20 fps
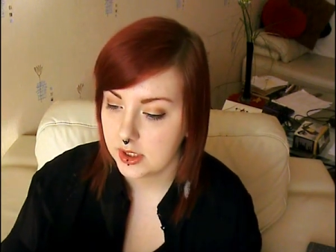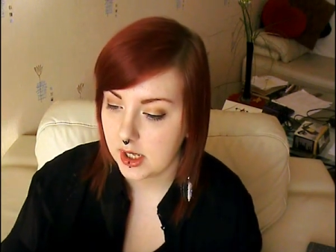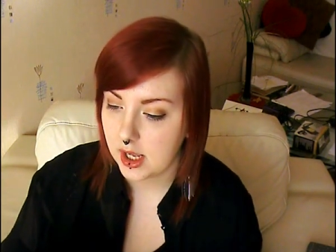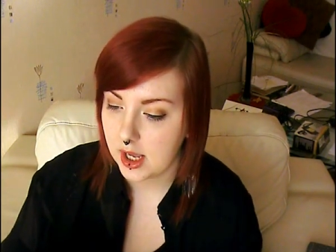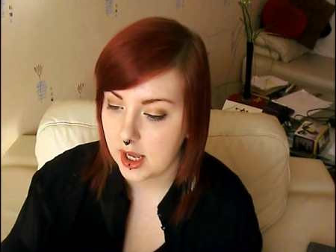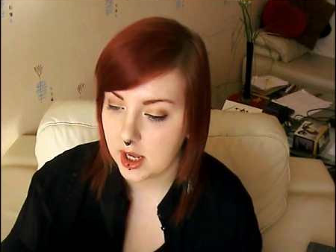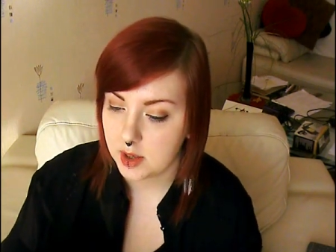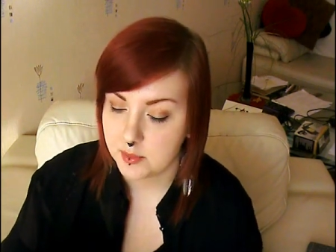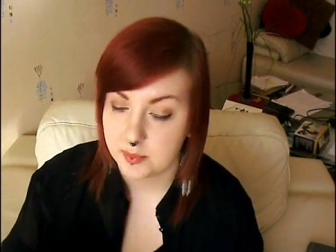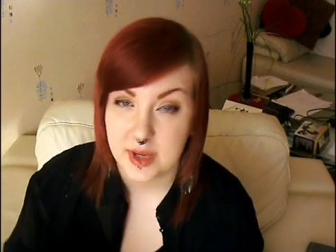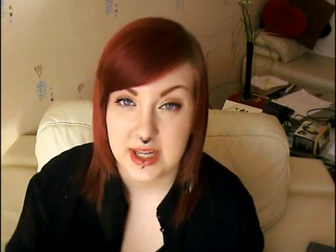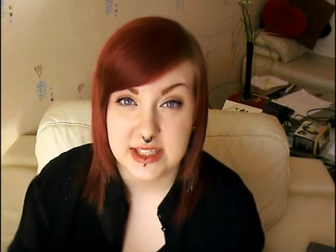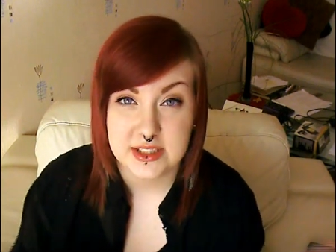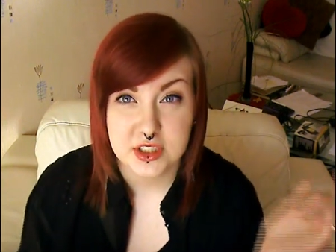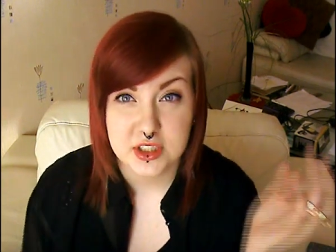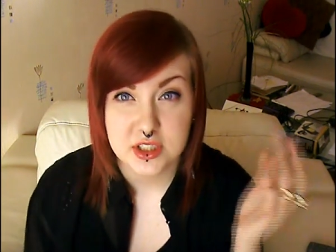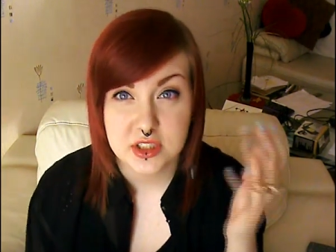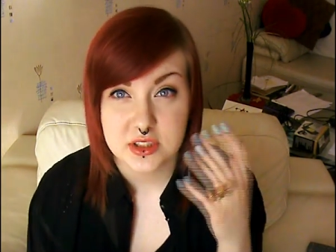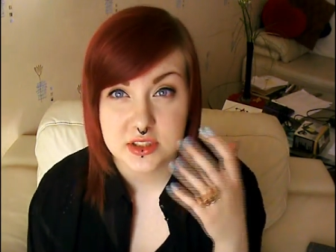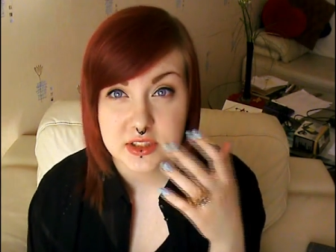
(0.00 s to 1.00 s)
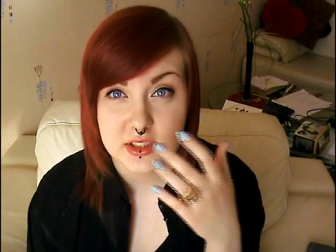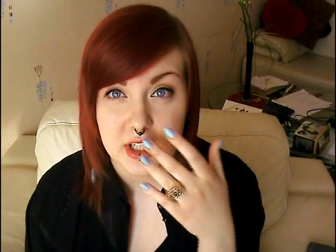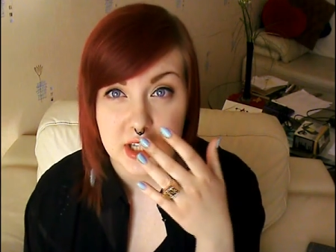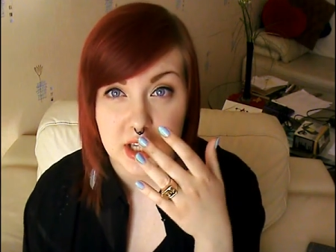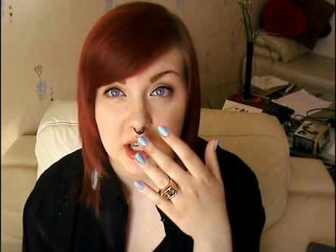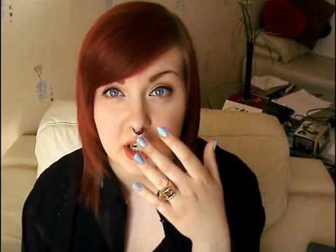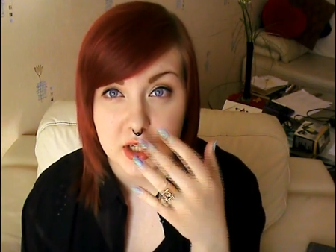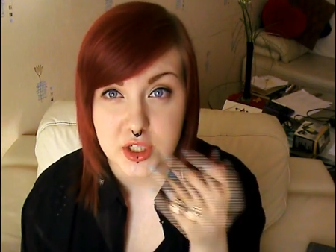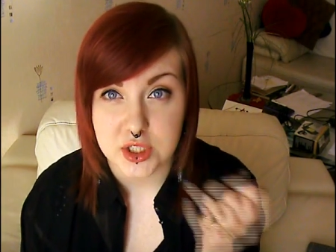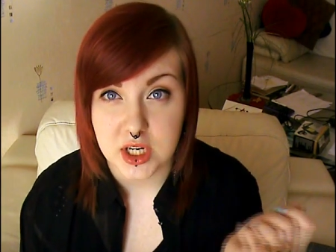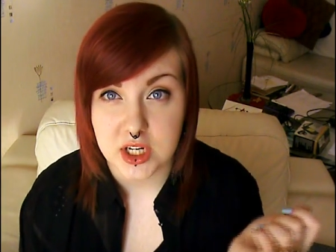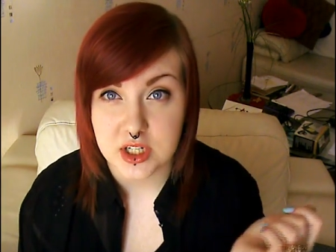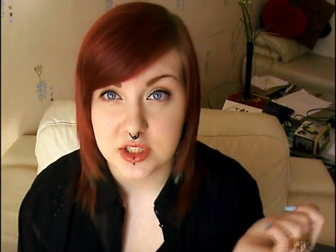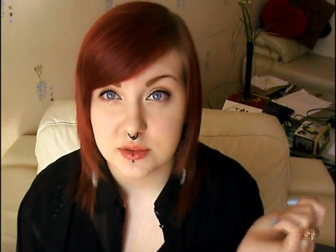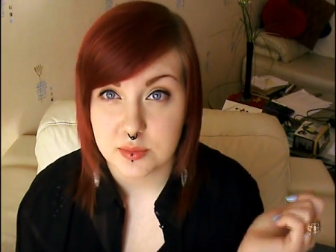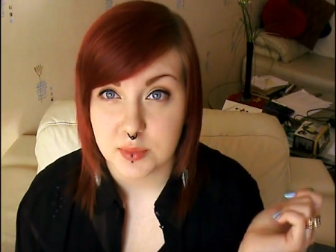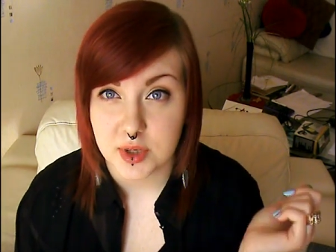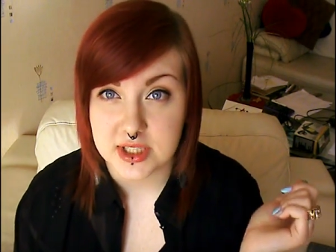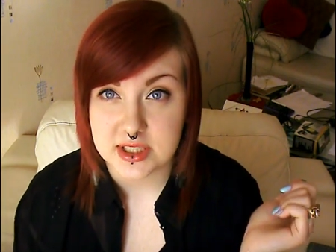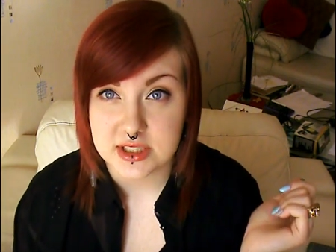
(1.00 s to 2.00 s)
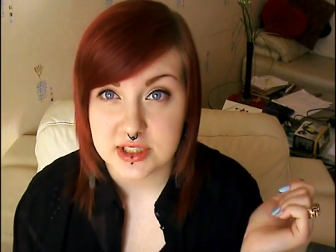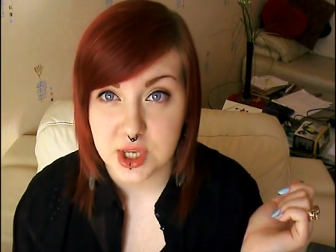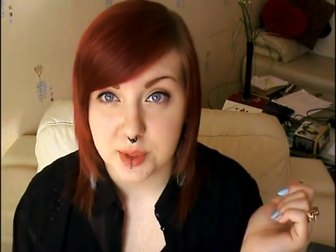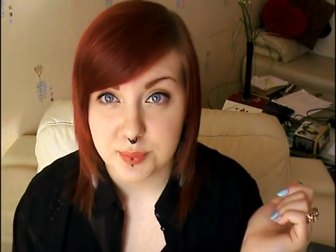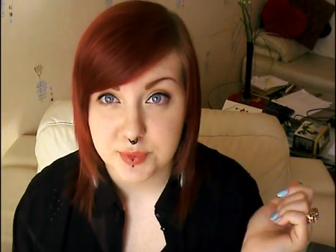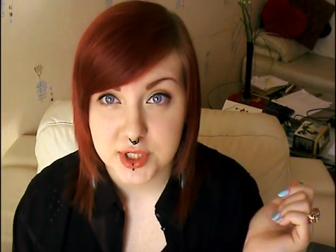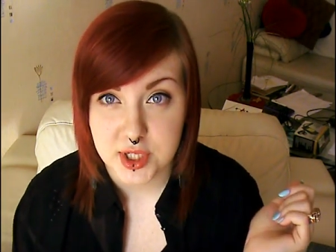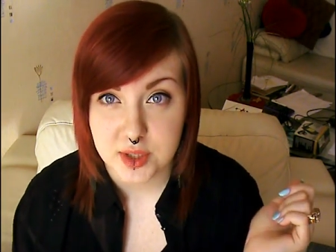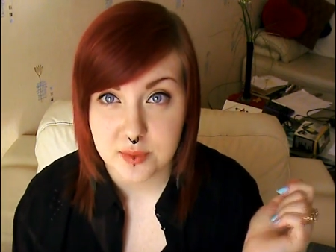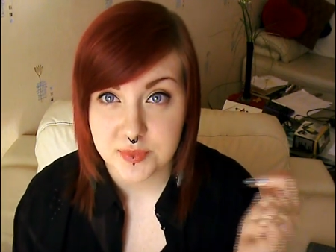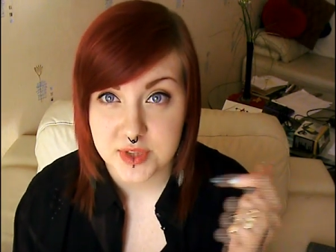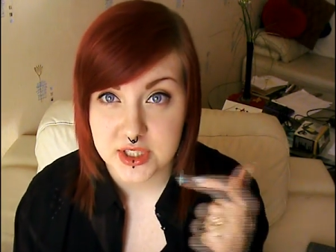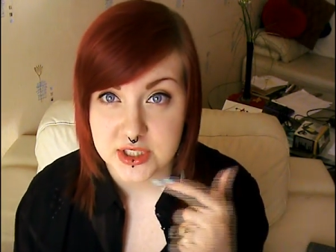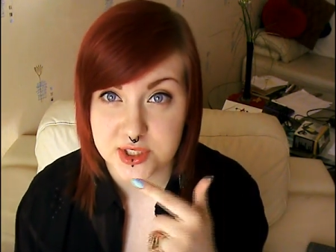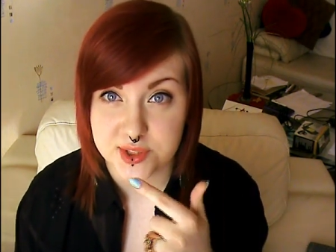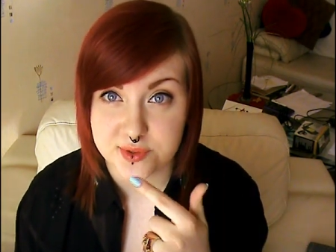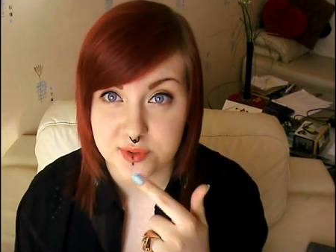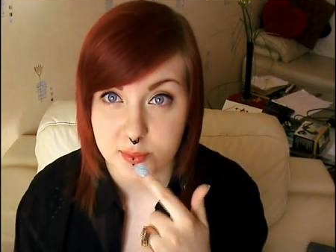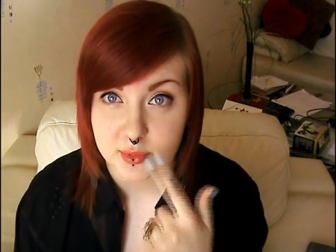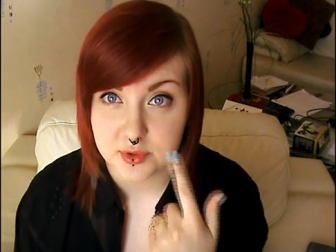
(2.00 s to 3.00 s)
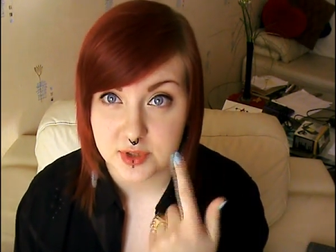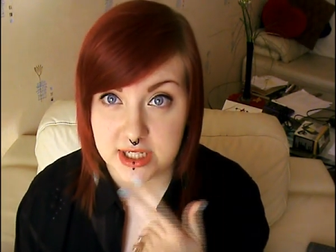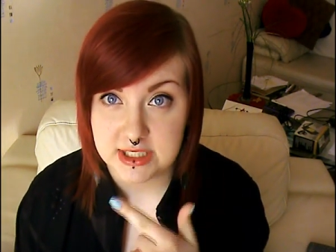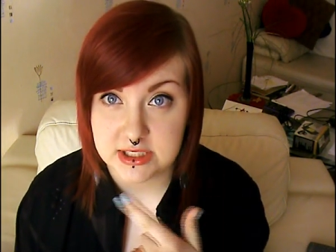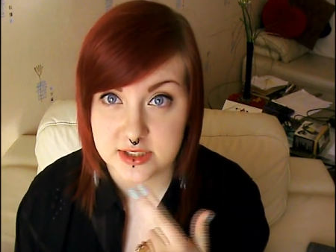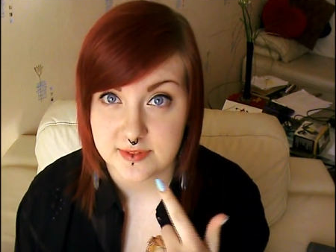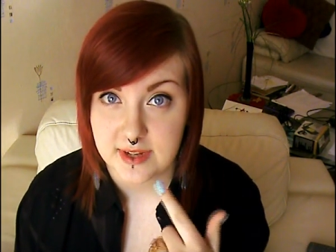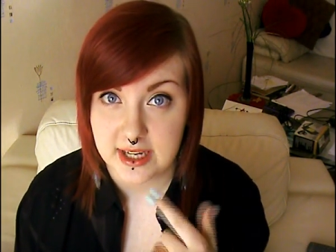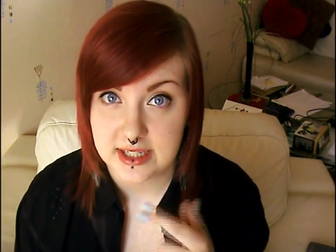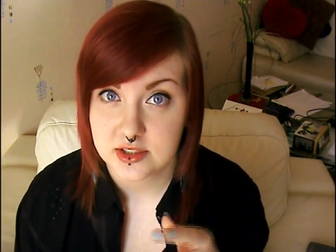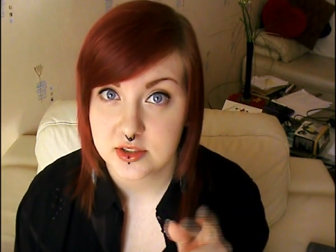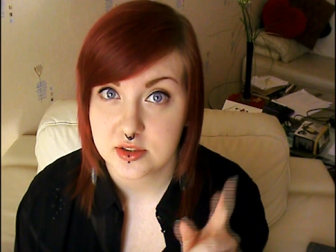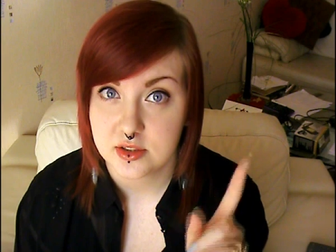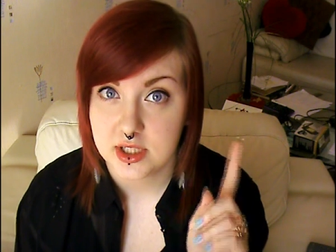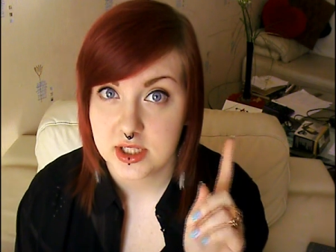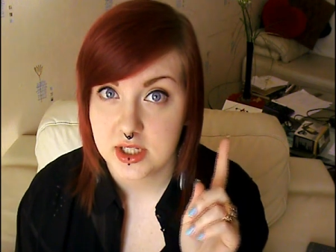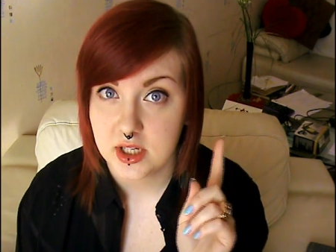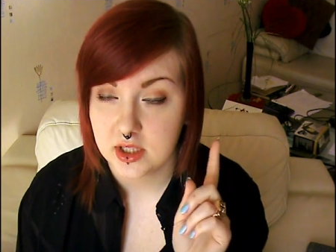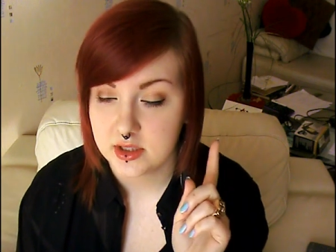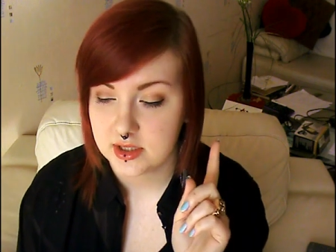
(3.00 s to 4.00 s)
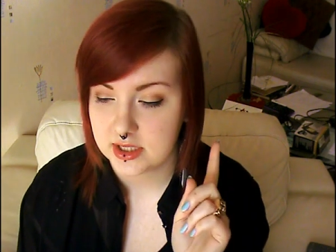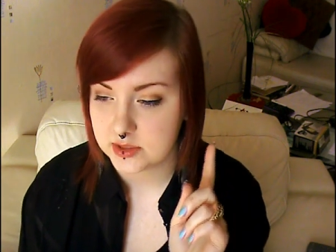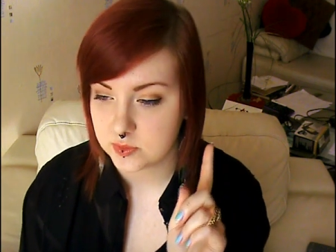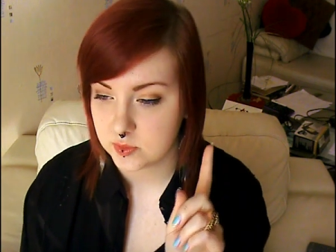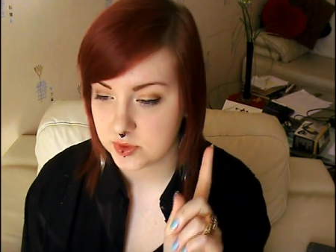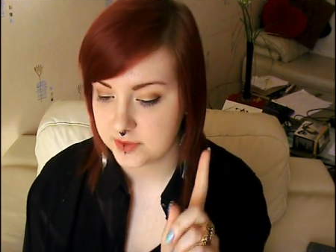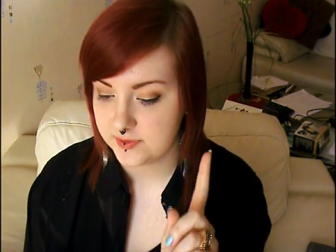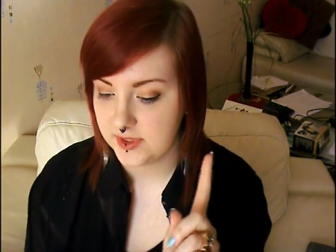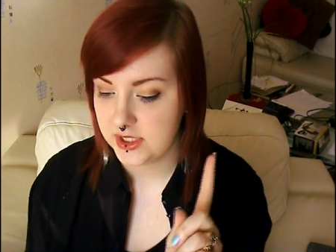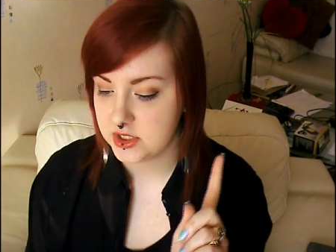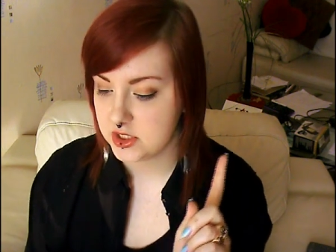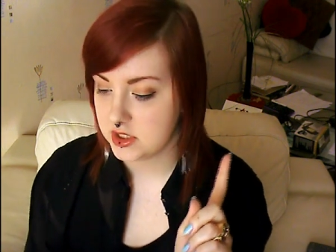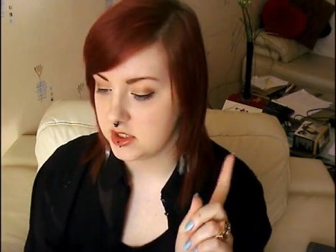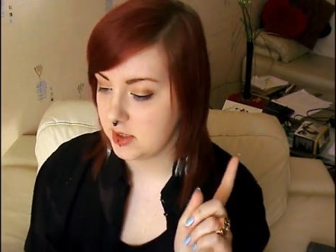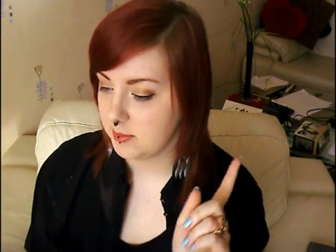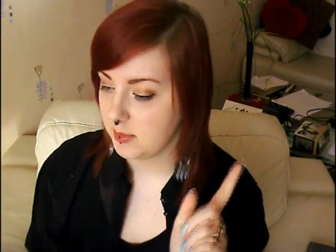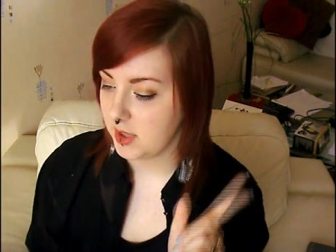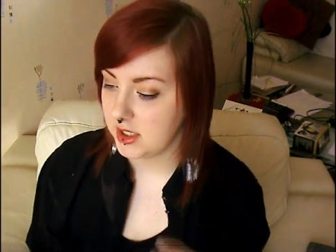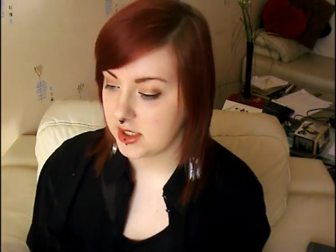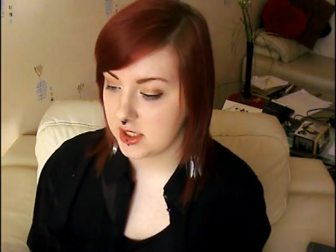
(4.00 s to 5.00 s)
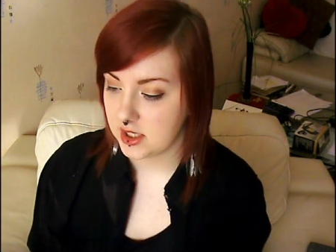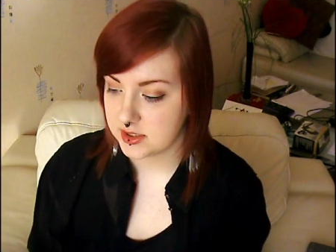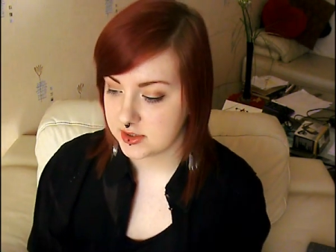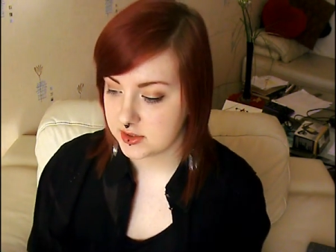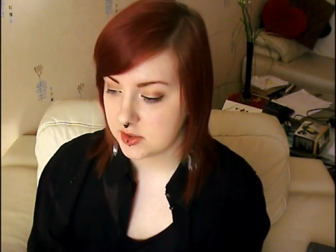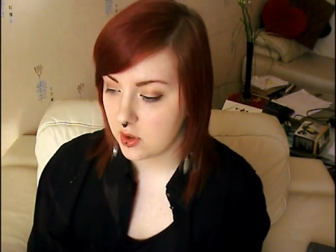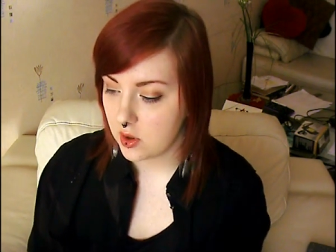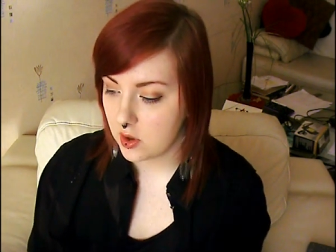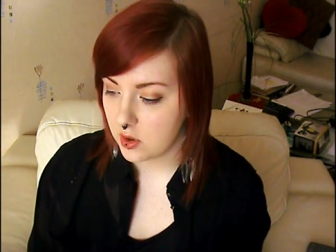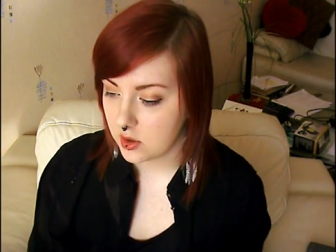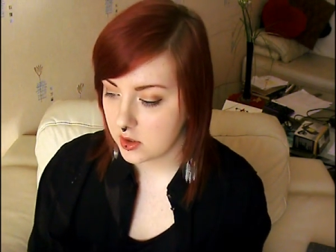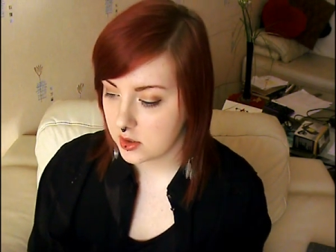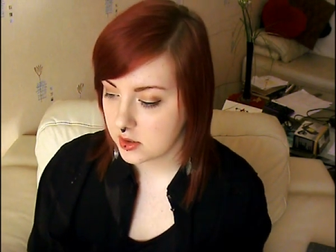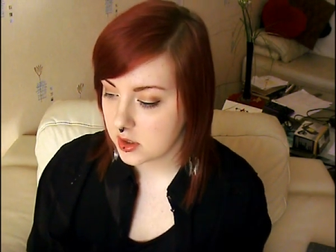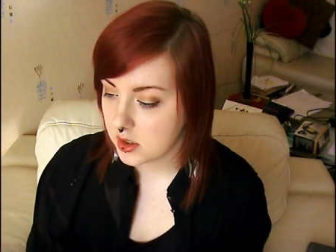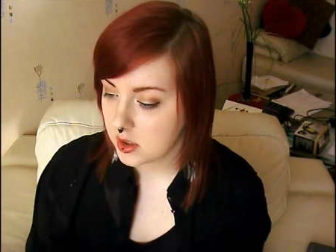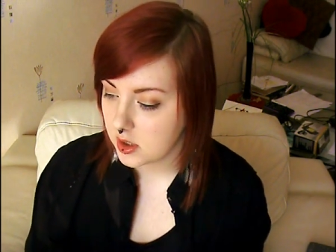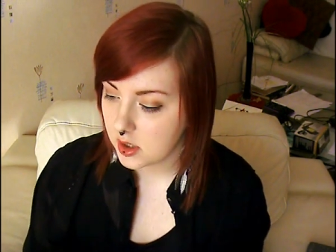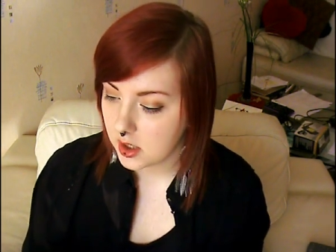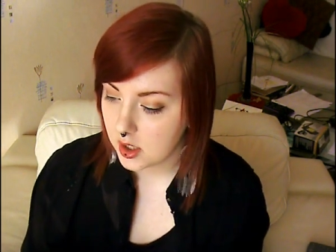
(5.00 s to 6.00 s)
Um, as you can see, I changed my septum. This is from Crazy Factory. This was featured in my last haul.